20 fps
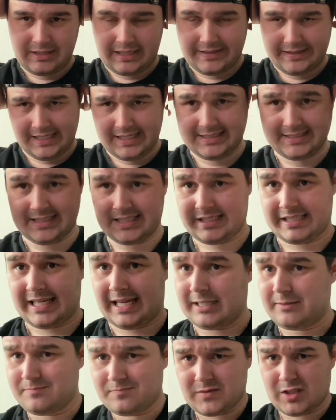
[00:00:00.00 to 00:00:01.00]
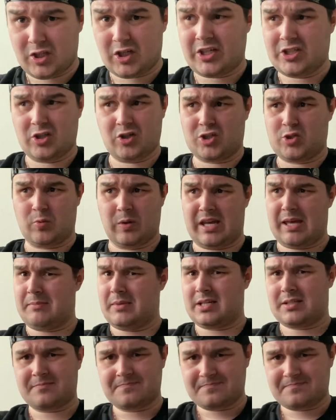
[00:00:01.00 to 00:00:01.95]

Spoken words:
At the end of the day, look at Joshua Kimmich.